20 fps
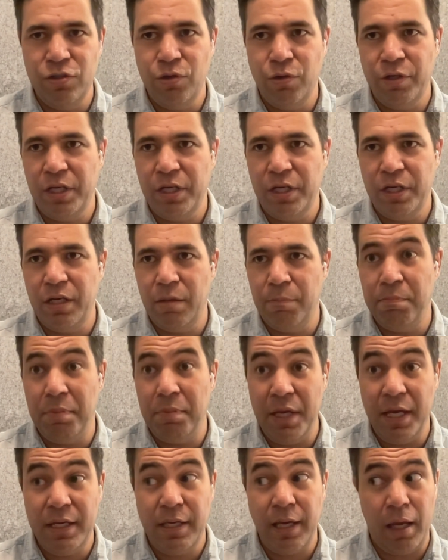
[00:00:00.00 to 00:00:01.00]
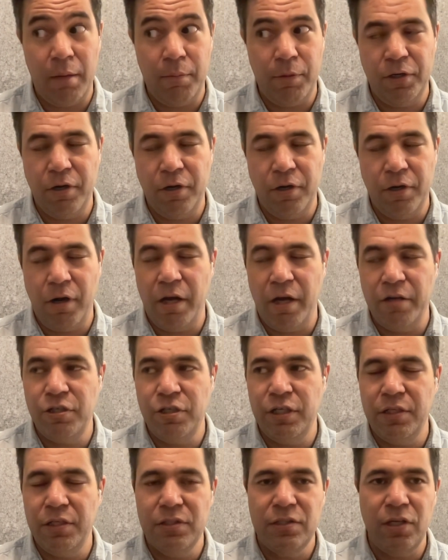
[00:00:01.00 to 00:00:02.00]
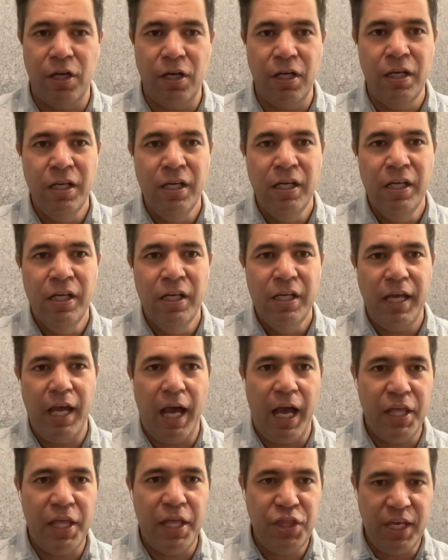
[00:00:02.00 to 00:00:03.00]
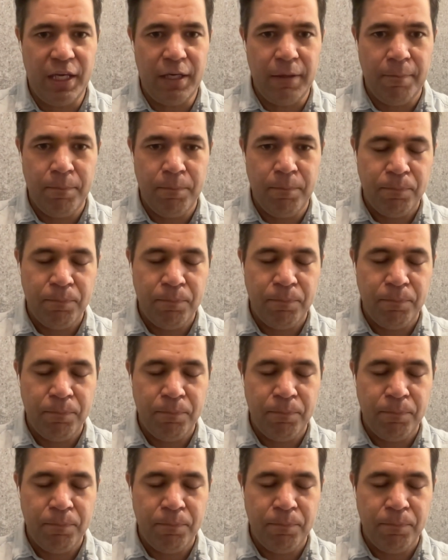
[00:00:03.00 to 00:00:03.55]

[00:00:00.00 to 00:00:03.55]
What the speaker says: talking a big game on hydrogen. So yeah, I think